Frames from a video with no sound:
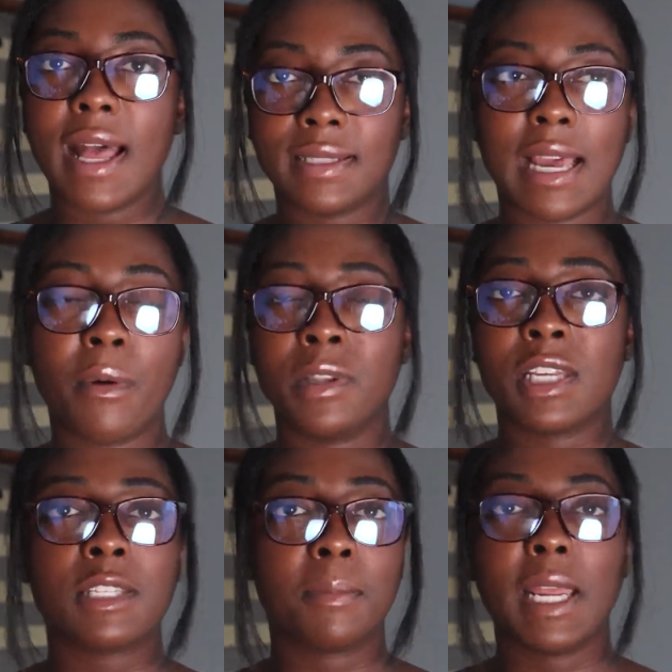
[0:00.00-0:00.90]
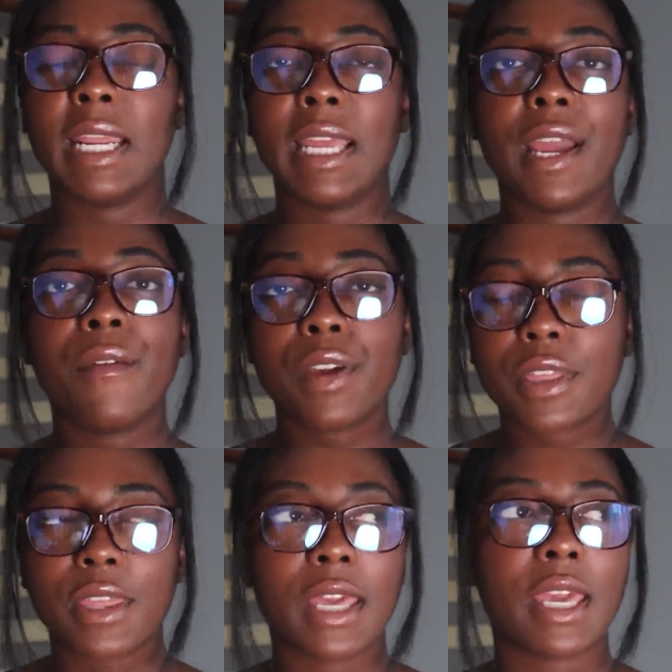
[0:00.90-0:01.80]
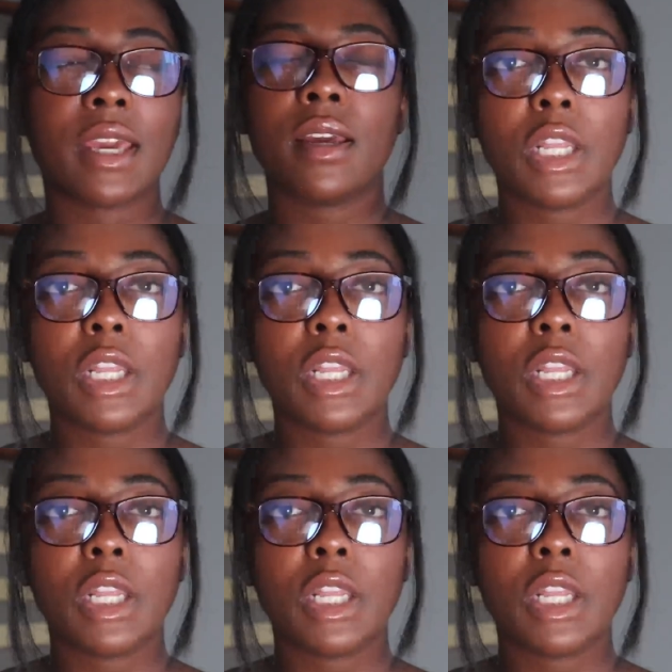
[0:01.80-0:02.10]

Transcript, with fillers: as I was explaining everything.